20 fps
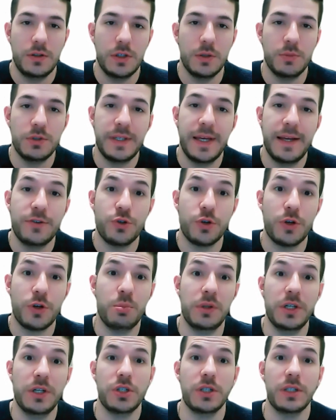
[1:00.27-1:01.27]
substantial
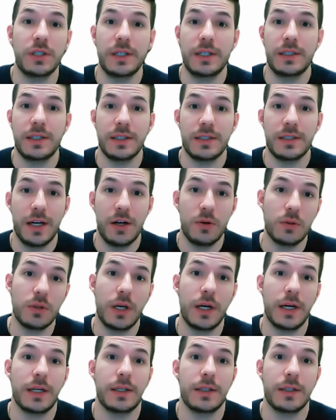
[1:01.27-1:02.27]
completion date that's
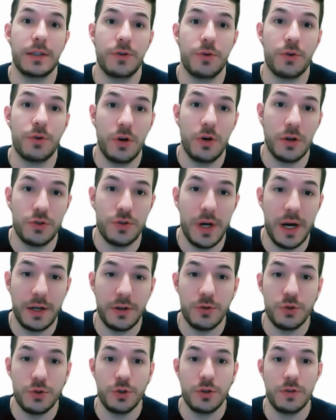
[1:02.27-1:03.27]
outlined in your
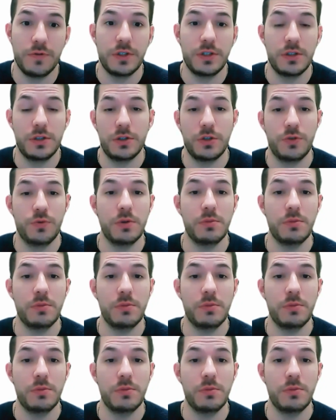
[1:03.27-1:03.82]
contractor services